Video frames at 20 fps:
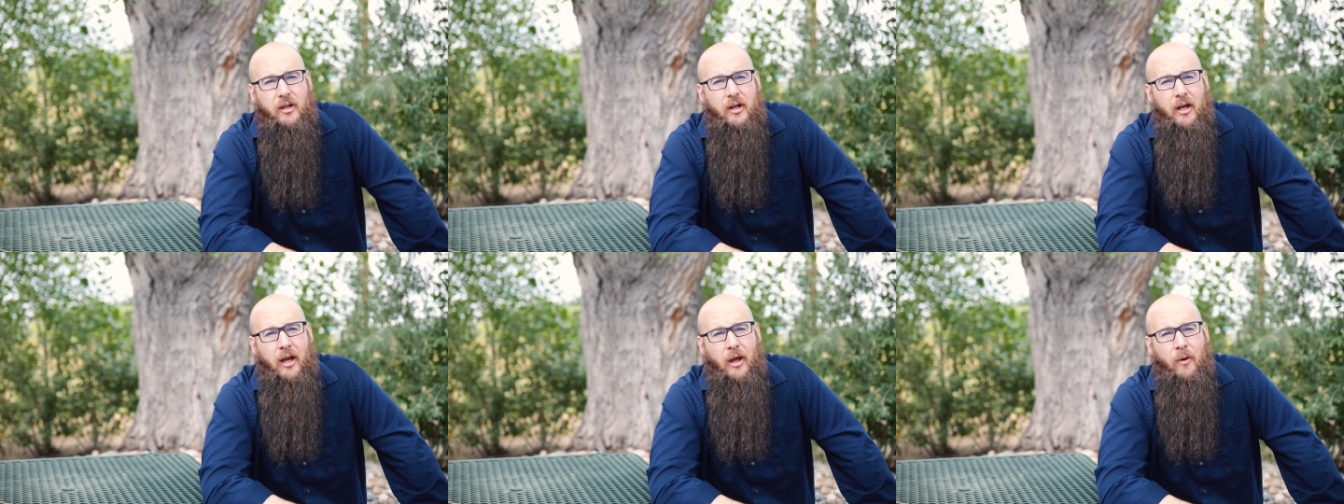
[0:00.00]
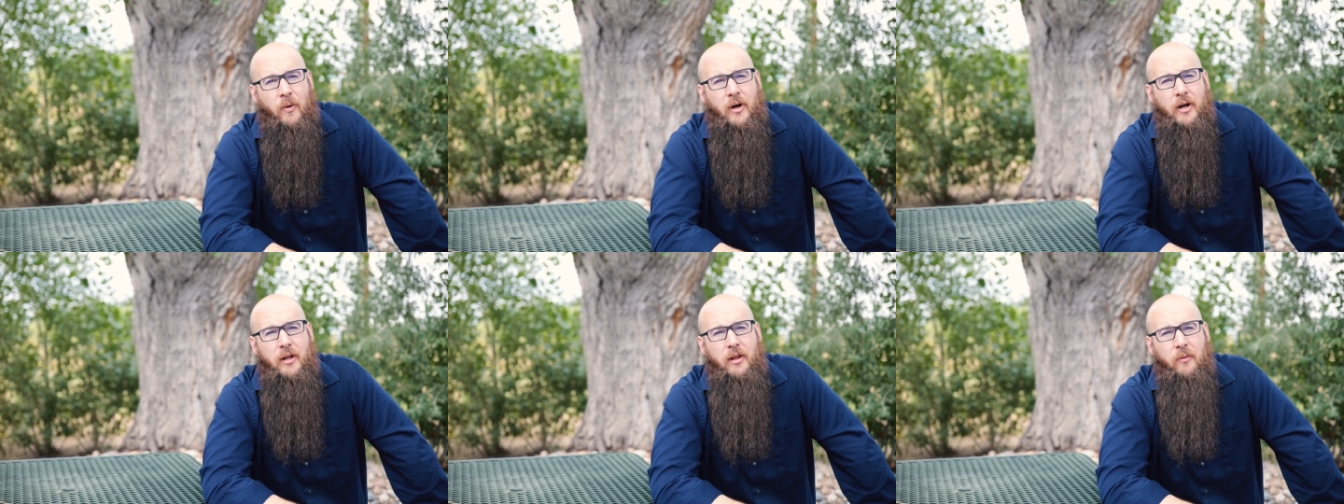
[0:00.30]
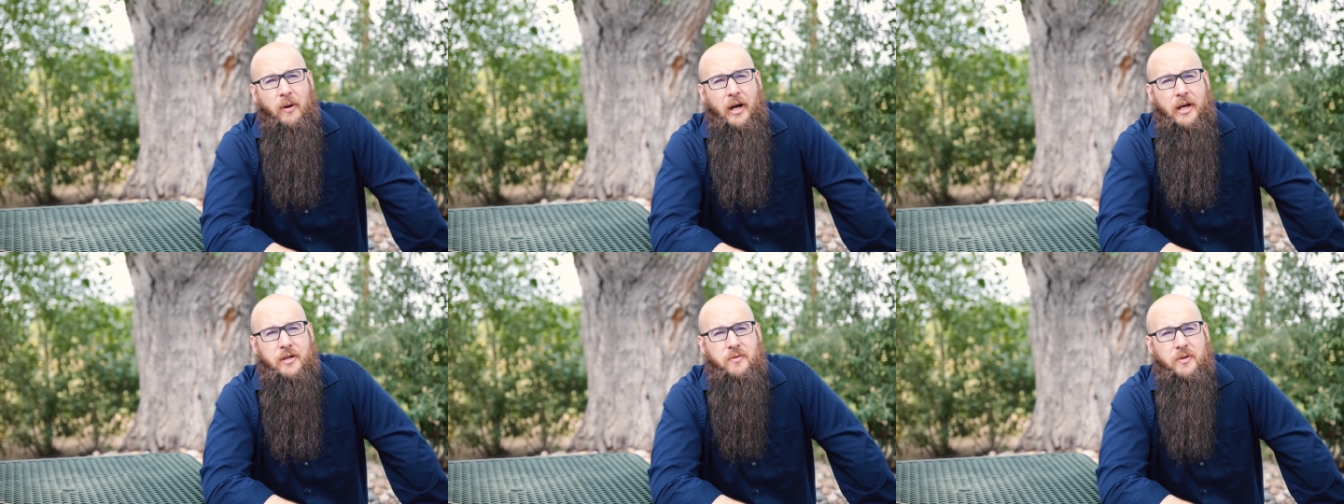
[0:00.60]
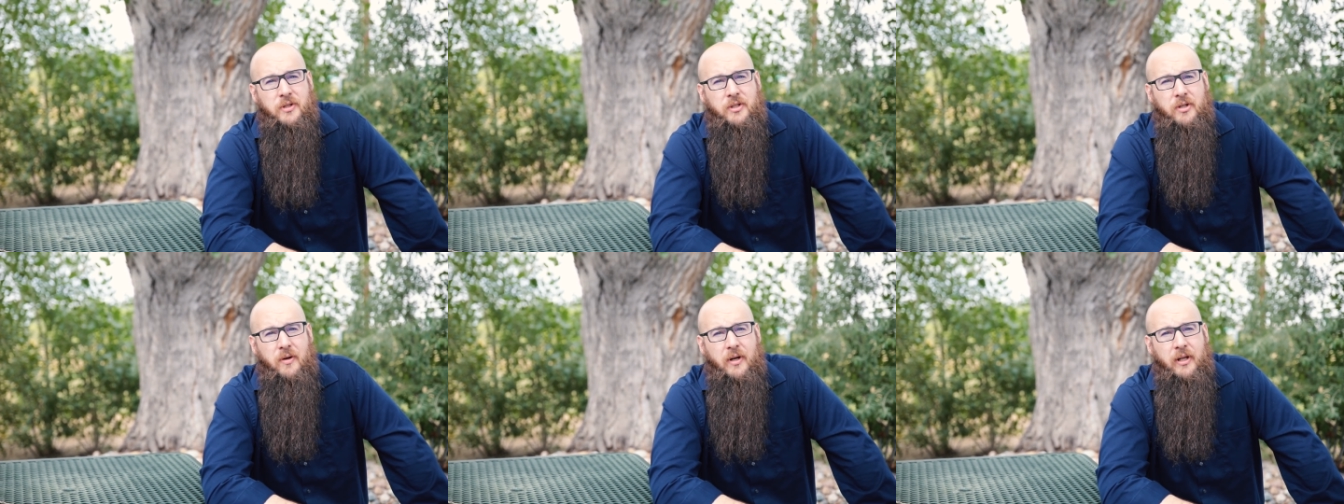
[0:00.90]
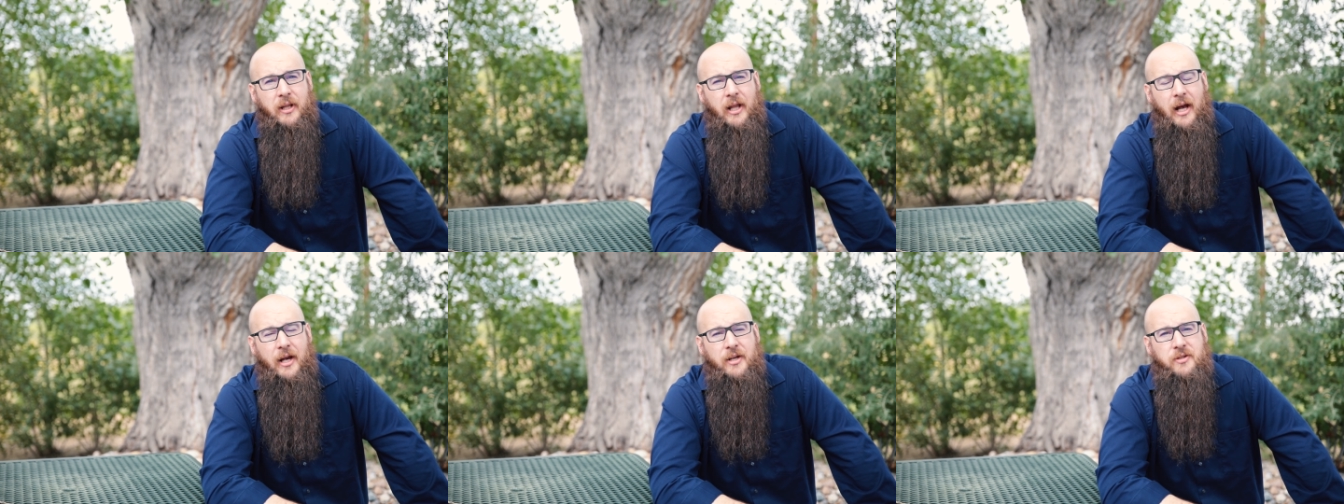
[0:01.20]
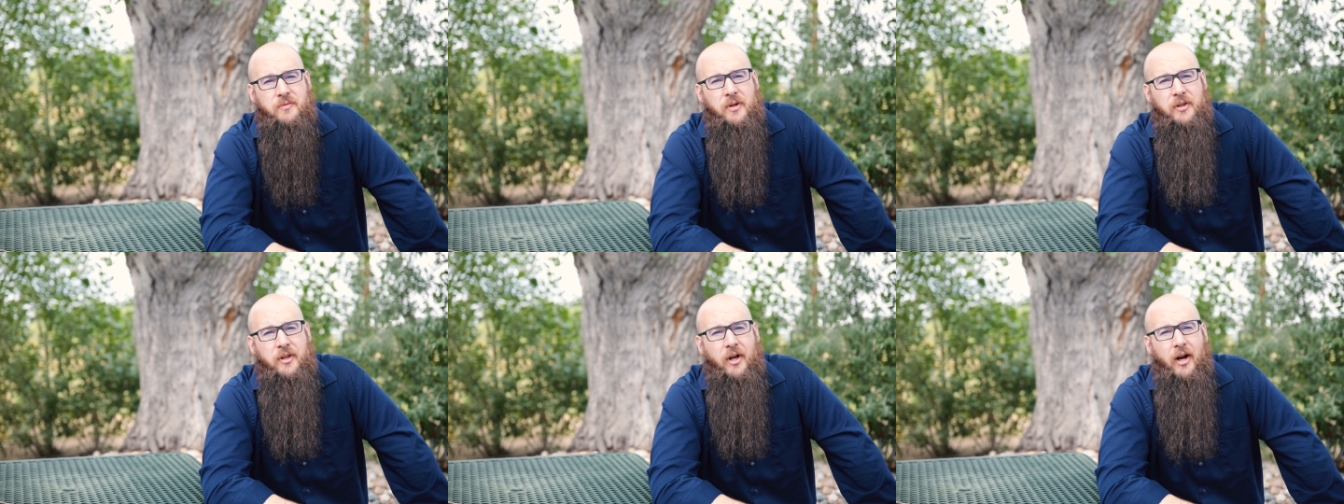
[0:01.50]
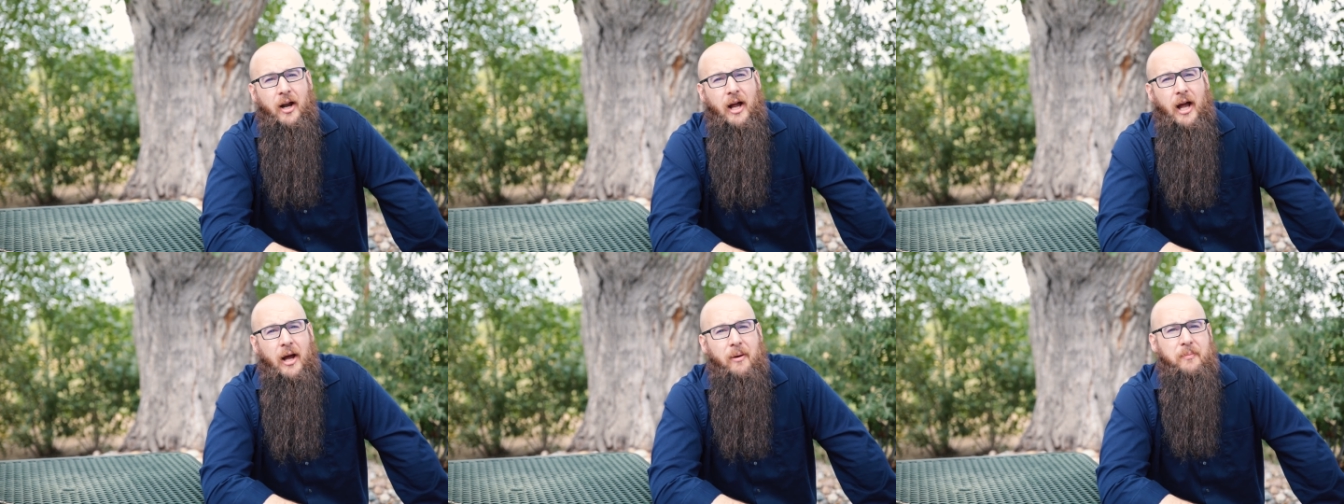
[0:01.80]
and one of the ways we're doing that is with
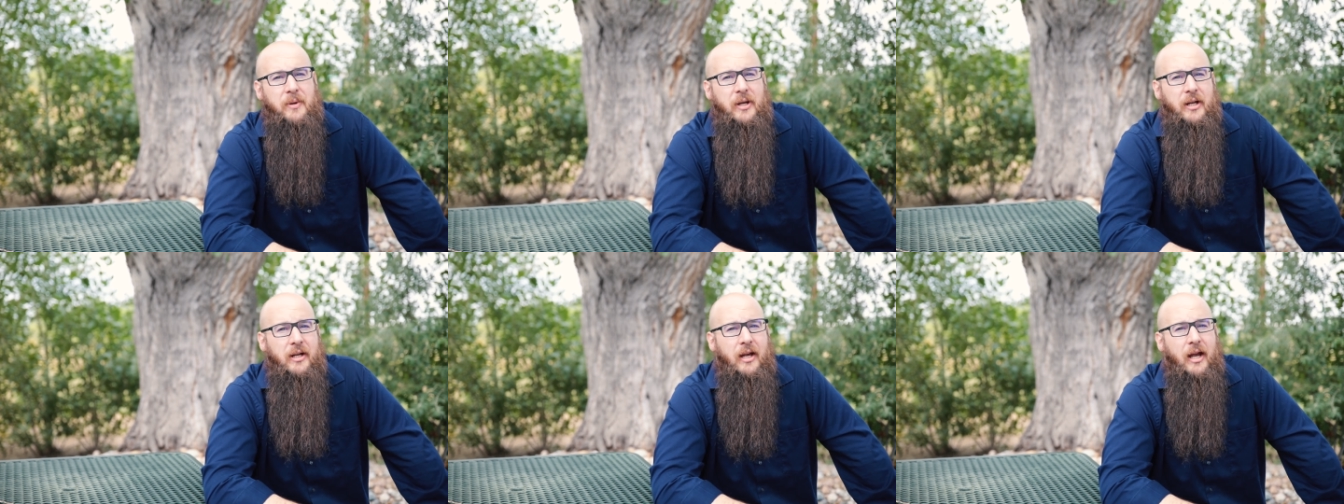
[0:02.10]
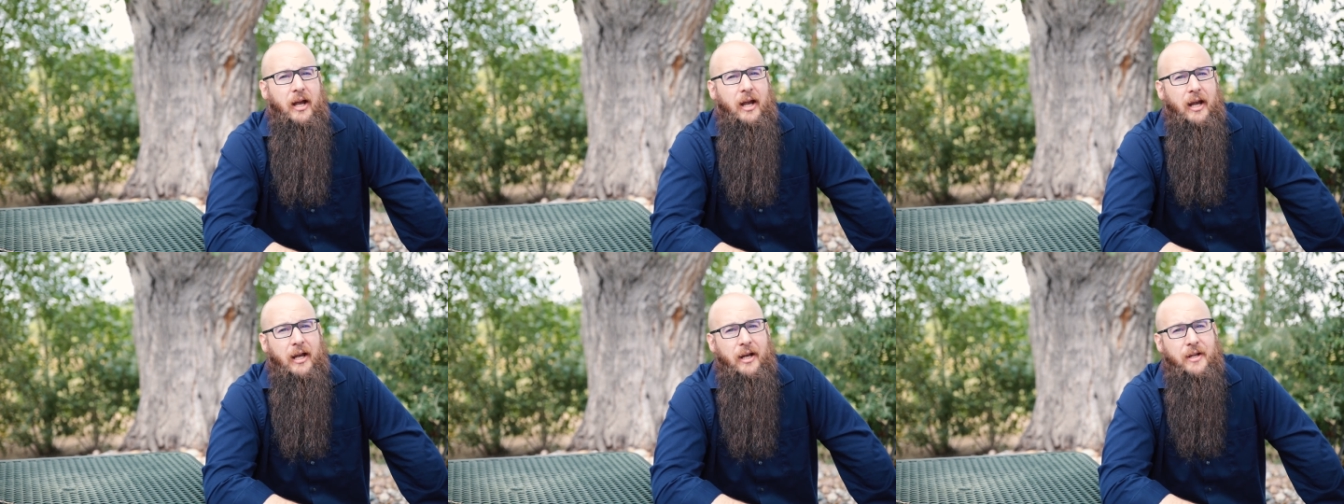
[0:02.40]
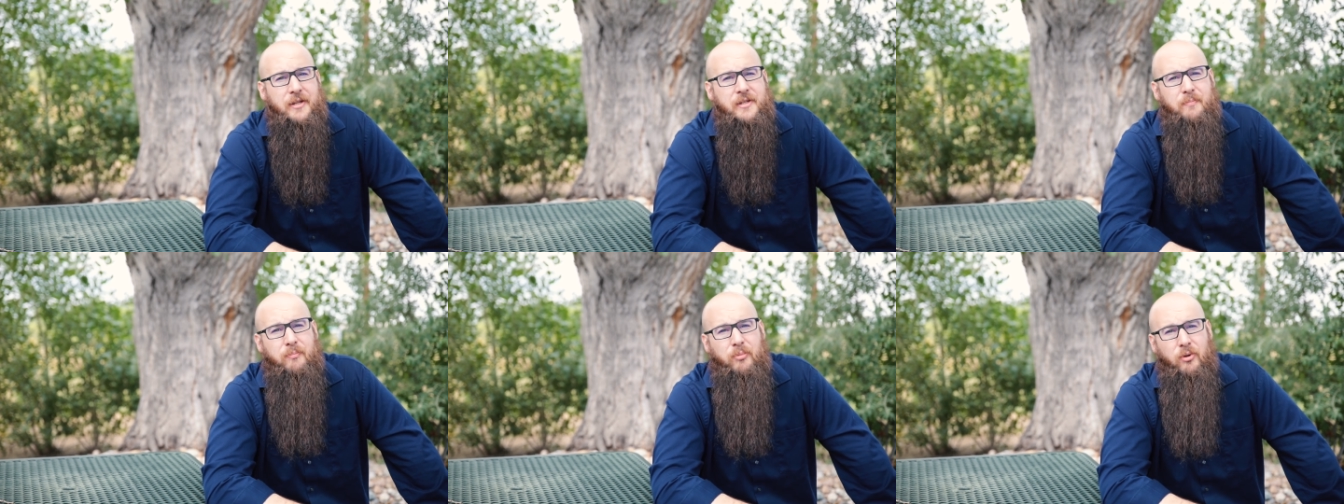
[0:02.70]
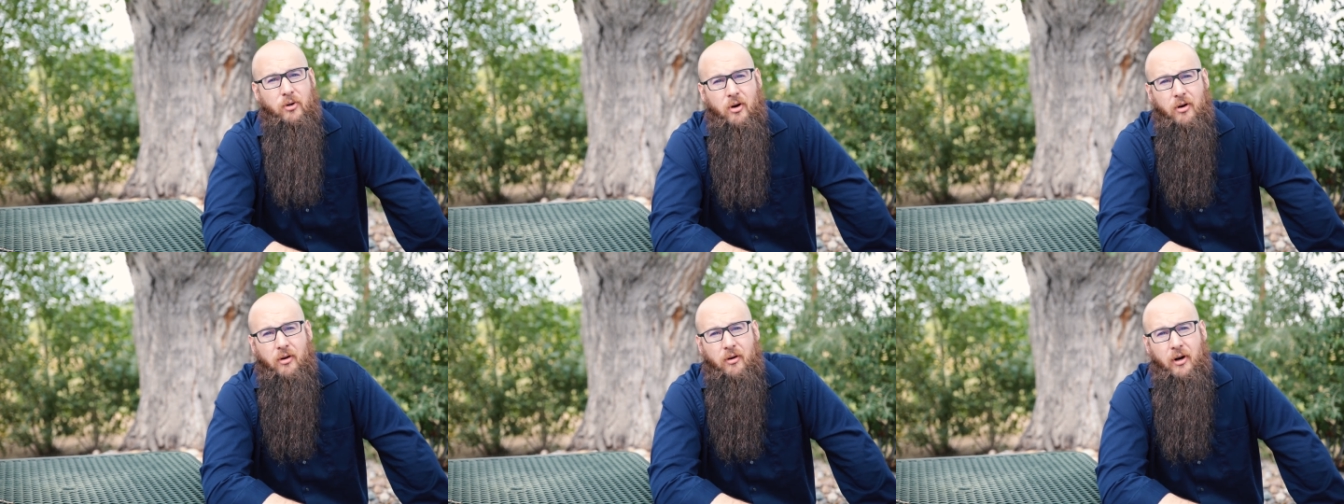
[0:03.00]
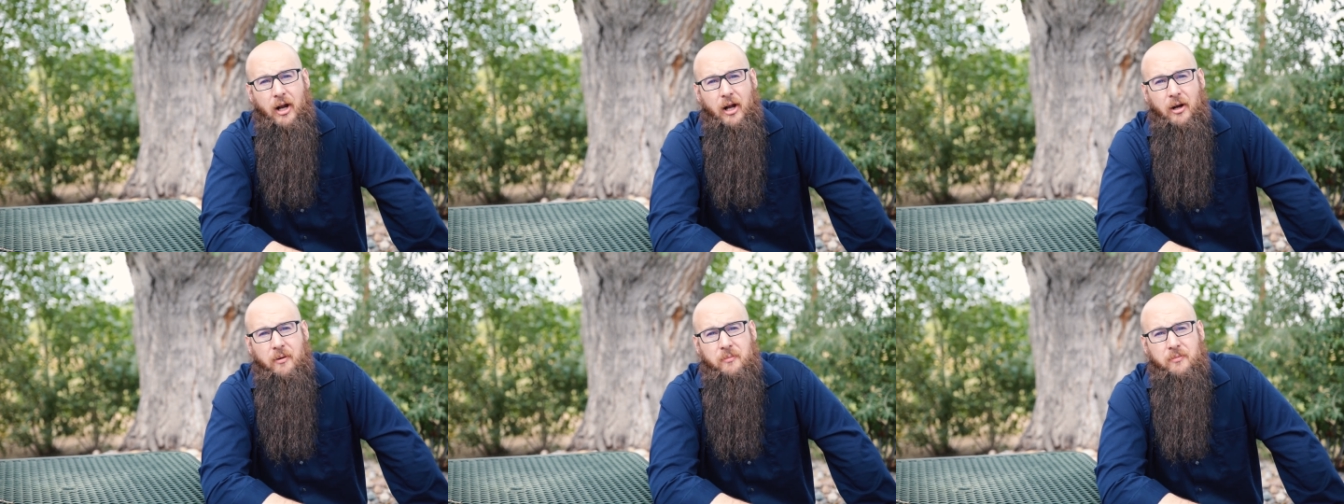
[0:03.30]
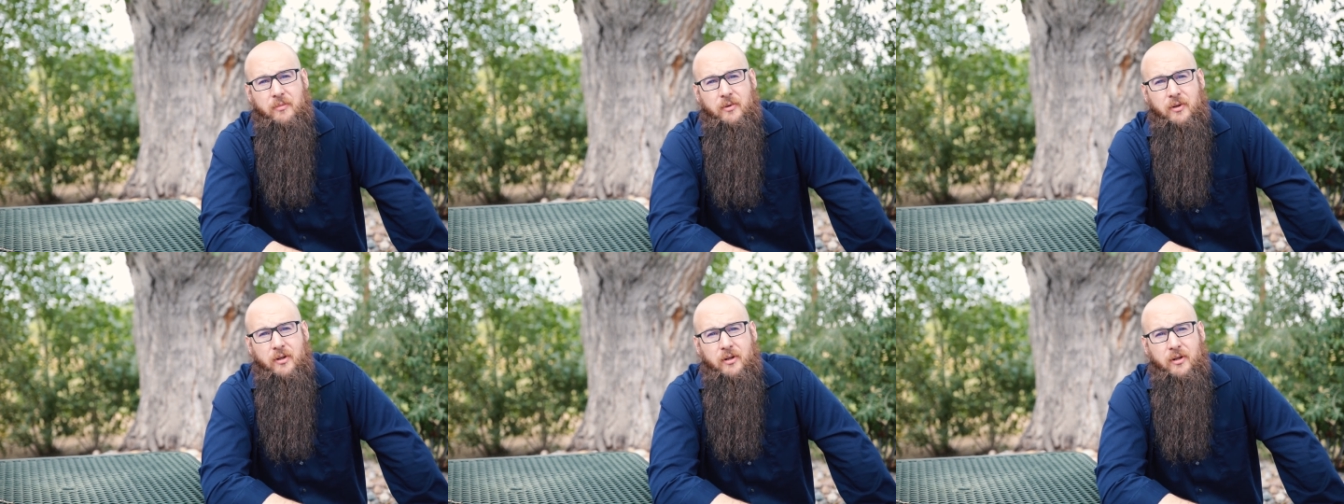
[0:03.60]
our Hemping Hands program.